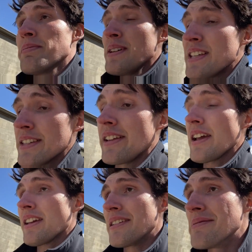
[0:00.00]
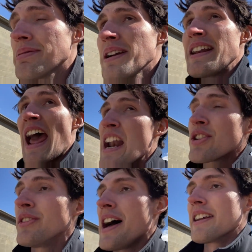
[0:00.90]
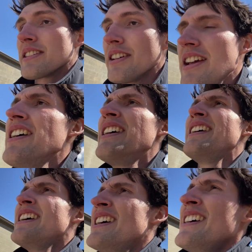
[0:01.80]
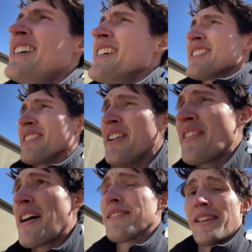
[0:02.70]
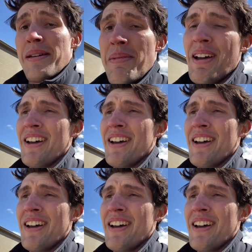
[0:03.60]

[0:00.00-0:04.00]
pretty slick and pretty natural, honestly. So, if I was him,